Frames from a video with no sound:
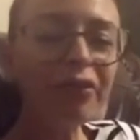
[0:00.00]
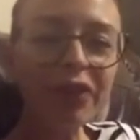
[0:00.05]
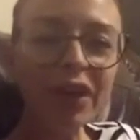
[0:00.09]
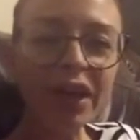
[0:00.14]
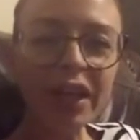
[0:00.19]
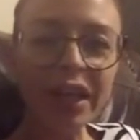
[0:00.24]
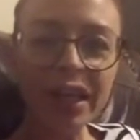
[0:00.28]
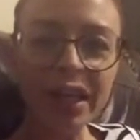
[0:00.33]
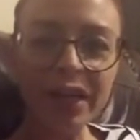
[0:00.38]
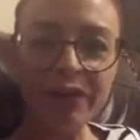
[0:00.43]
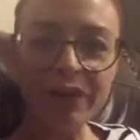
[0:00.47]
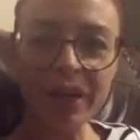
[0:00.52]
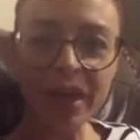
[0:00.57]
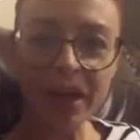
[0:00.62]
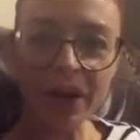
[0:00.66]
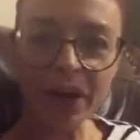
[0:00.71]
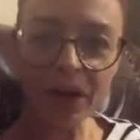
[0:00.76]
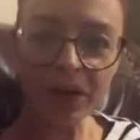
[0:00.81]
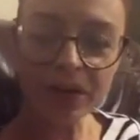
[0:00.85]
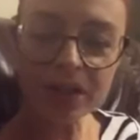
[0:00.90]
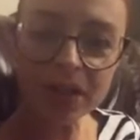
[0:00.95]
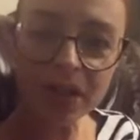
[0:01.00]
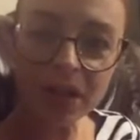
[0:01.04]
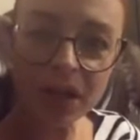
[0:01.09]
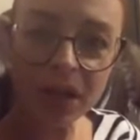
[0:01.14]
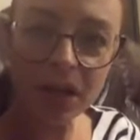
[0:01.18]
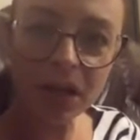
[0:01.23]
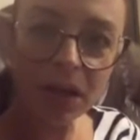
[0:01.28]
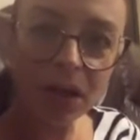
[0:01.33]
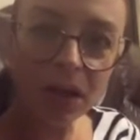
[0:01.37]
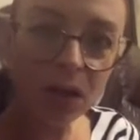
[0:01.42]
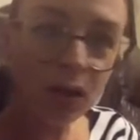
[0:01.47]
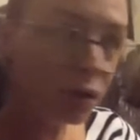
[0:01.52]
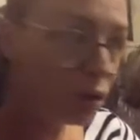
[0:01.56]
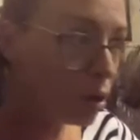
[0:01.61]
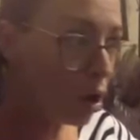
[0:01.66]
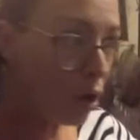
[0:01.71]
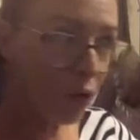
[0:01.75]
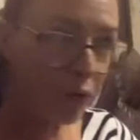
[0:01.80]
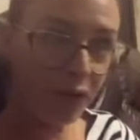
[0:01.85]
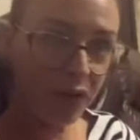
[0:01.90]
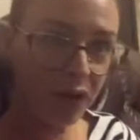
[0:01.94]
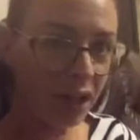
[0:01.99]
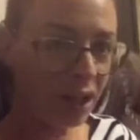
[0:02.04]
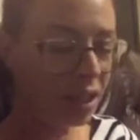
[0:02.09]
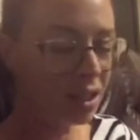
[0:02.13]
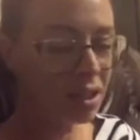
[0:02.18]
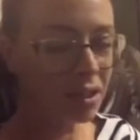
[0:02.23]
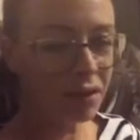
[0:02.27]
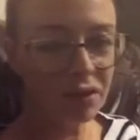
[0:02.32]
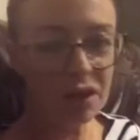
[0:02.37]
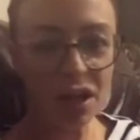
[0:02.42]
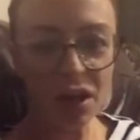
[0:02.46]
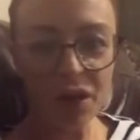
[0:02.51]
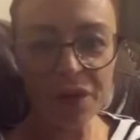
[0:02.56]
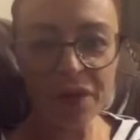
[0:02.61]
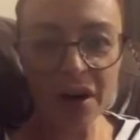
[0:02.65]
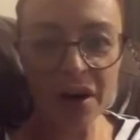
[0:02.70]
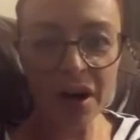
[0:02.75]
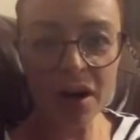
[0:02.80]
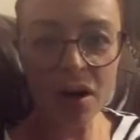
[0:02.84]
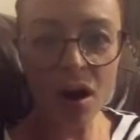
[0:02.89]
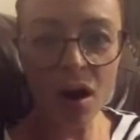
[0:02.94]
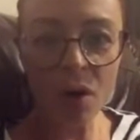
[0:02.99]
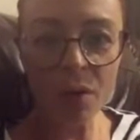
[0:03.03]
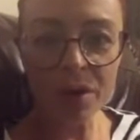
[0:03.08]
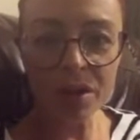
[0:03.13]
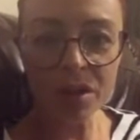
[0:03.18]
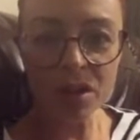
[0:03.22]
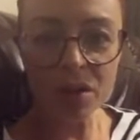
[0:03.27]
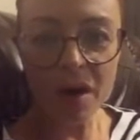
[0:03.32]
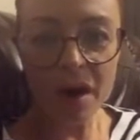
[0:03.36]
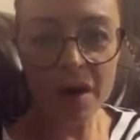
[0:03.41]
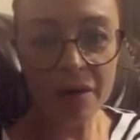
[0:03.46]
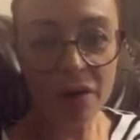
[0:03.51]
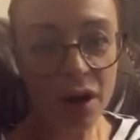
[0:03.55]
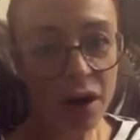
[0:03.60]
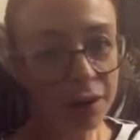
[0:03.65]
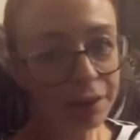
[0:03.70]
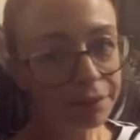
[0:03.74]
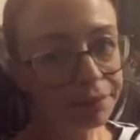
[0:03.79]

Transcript: feeling of guilt. No feelings of guilt there at all whatsoever.